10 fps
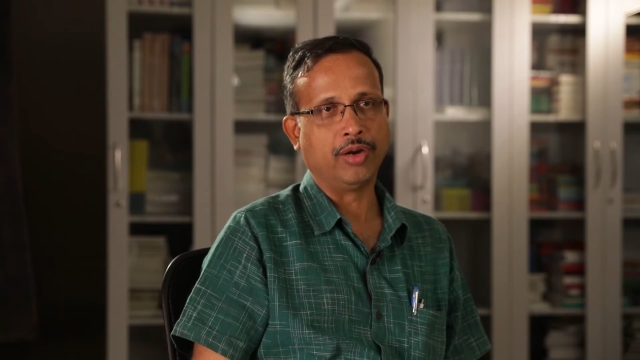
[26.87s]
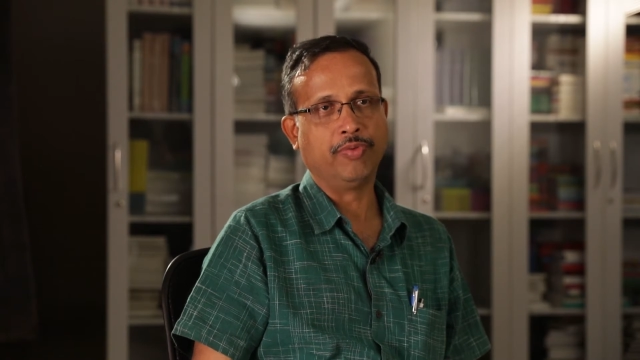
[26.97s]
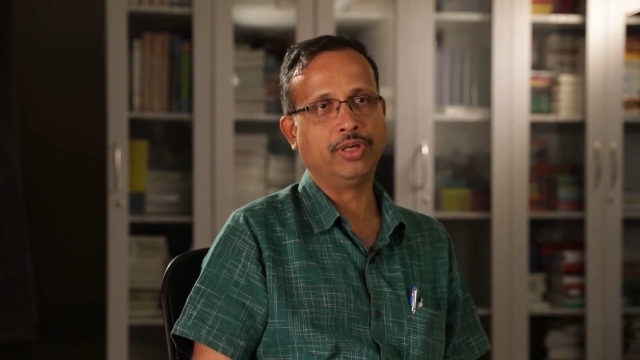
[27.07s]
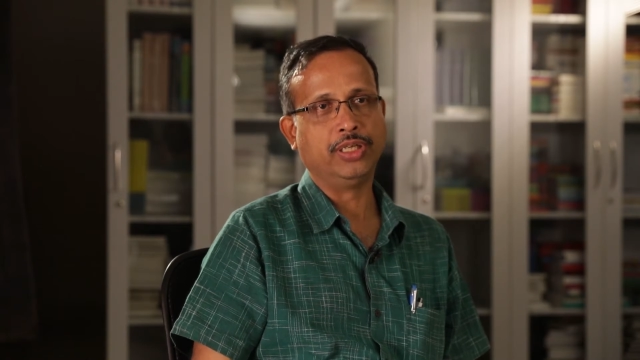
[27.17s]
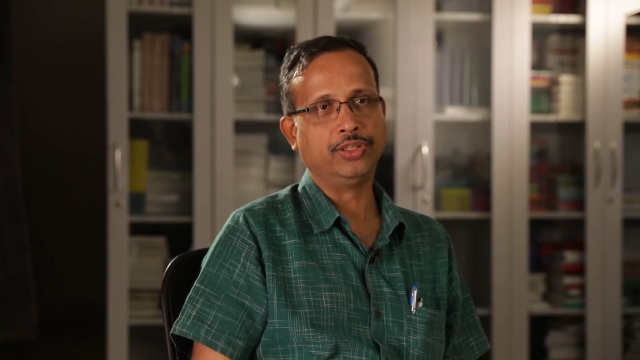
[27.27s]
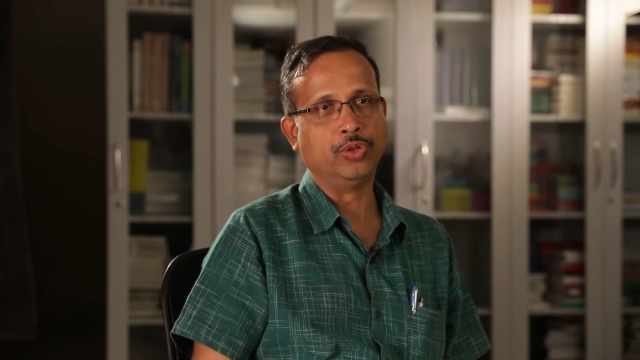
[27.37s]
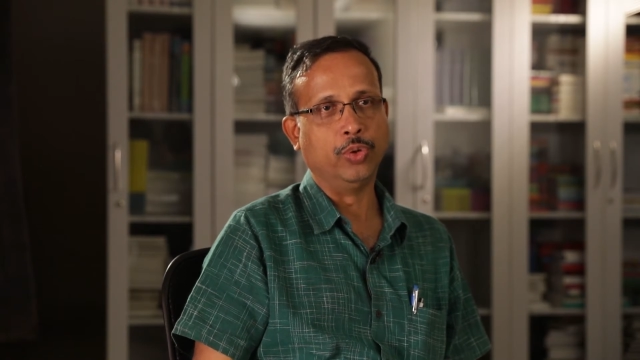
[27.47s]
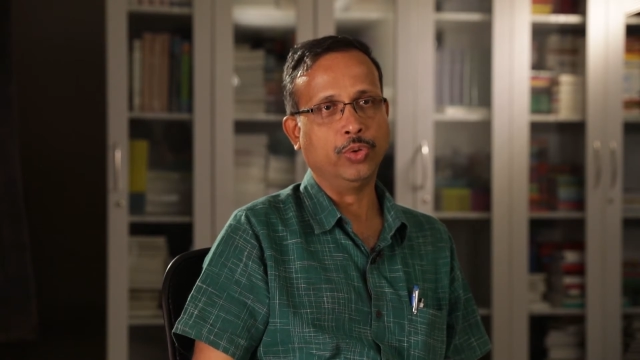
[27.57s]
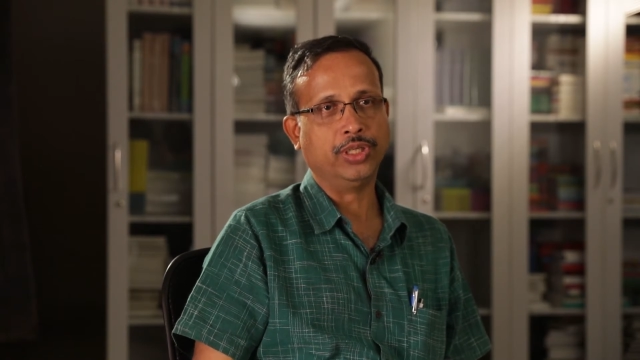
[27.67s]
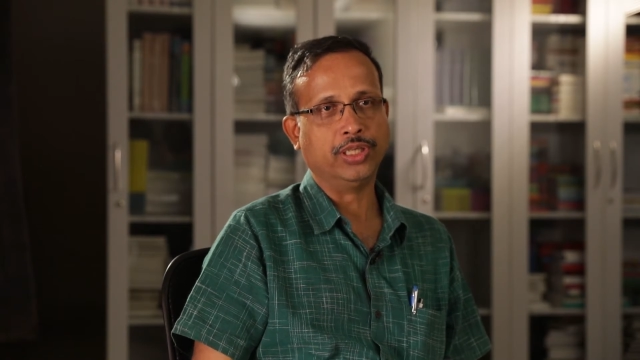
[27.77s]
convert these
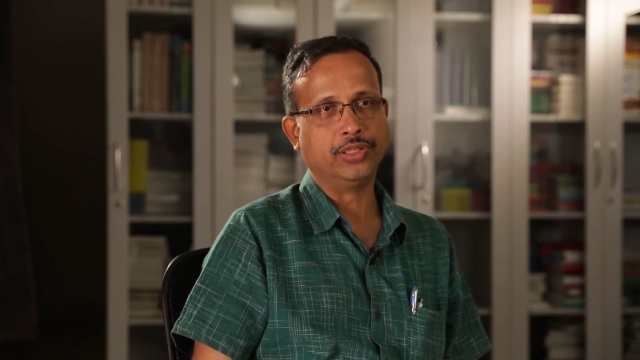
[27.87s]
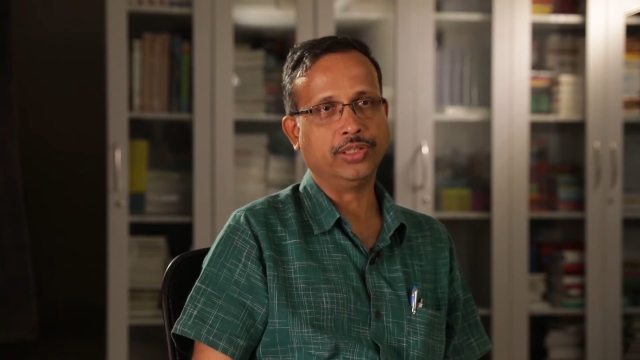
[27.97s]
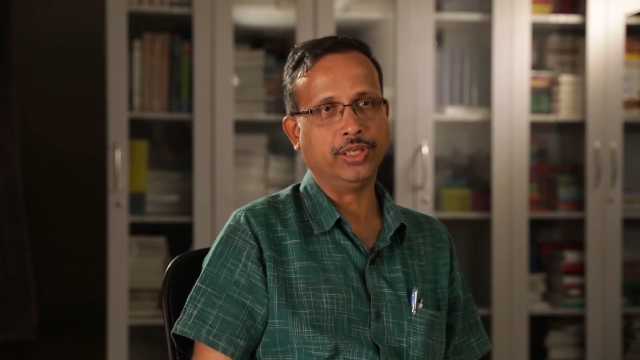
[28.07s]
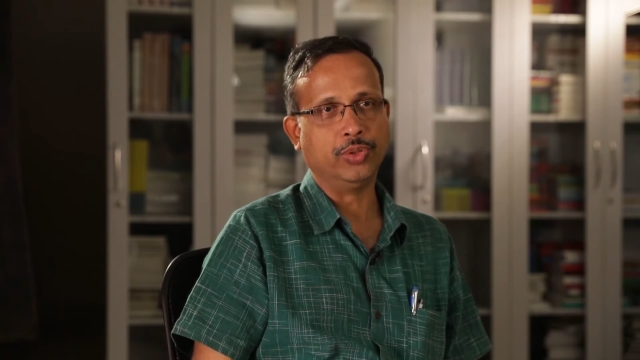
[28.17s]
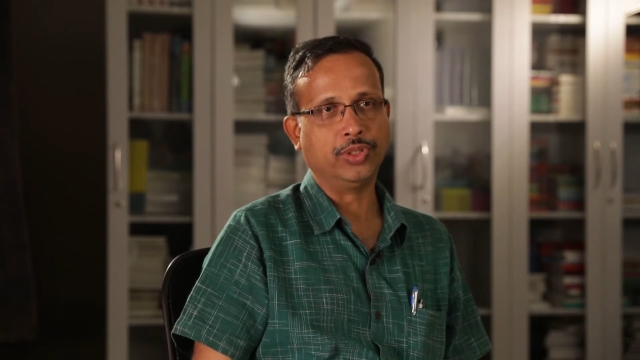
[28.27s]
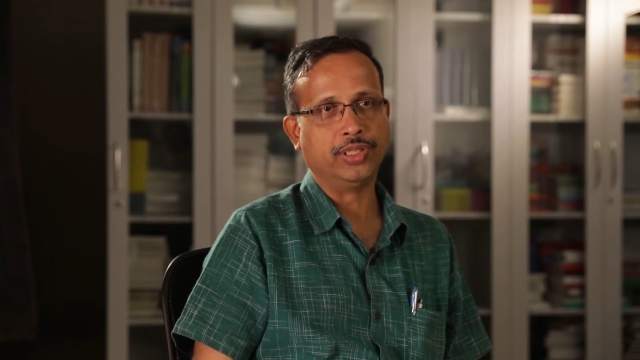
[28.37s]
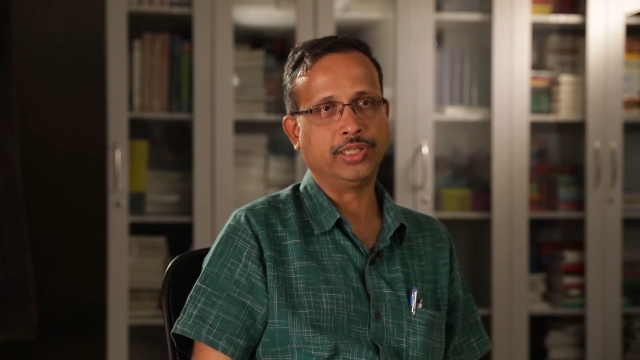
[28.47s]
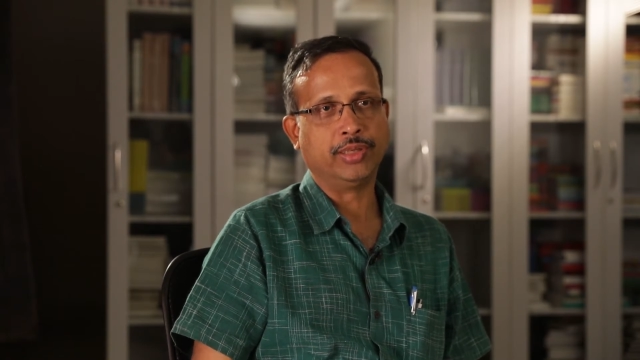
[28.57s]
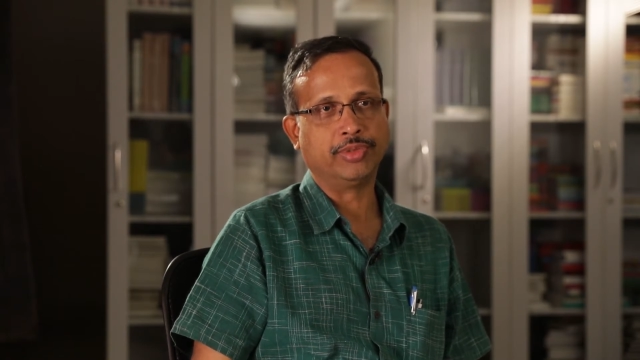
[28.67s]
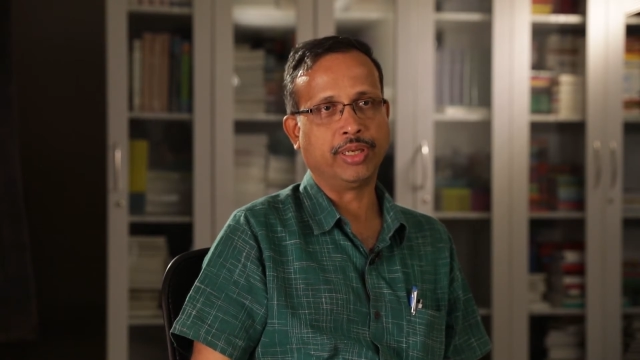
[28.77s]
solutions into
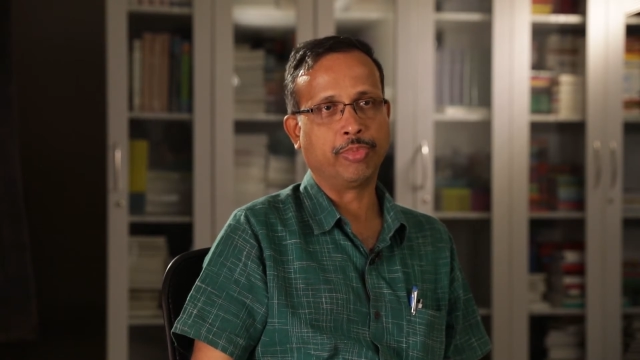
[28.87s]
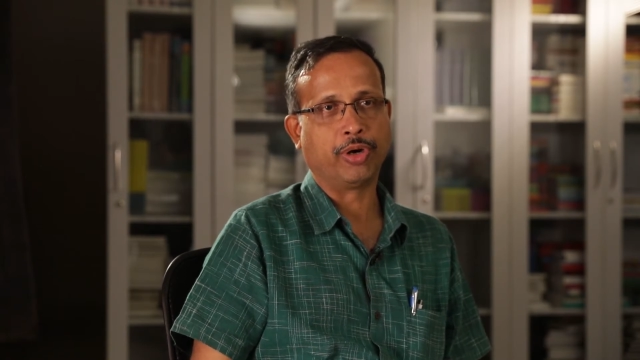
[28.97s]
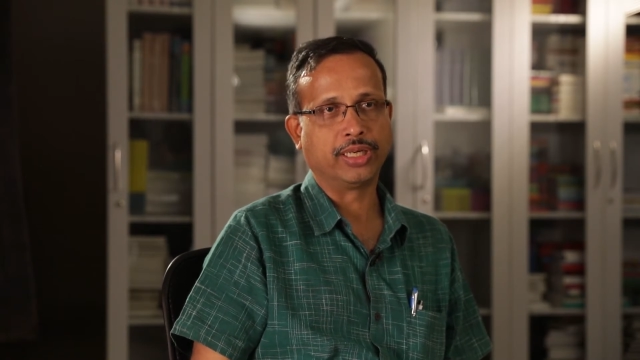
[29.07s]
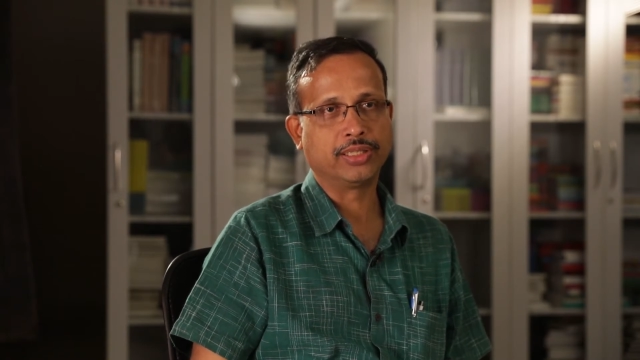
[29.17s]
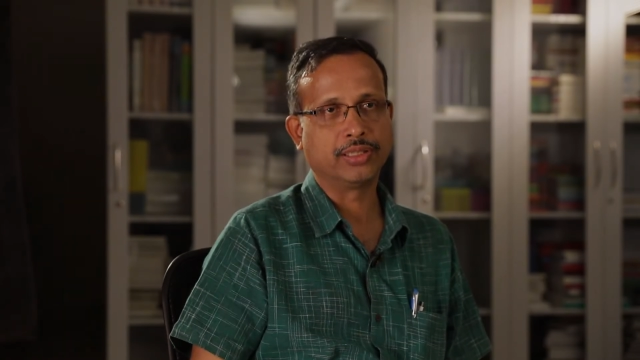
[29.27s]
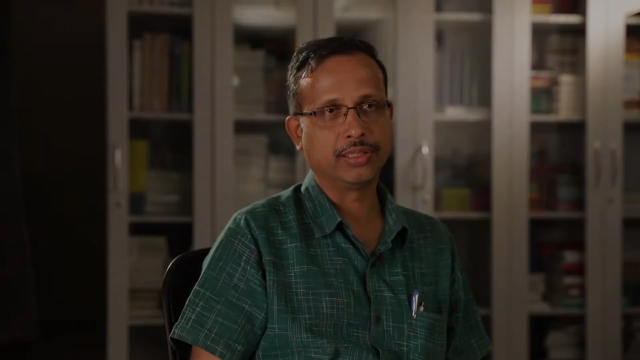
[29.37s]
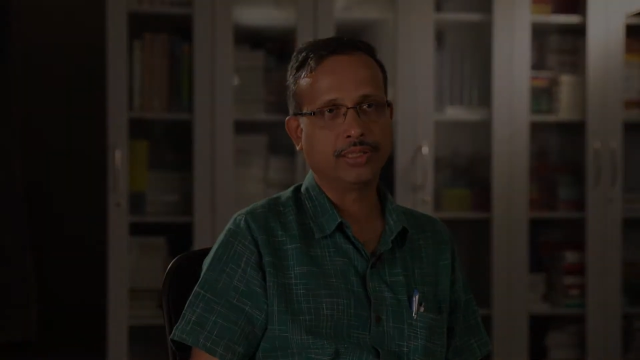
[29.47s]
systems and products.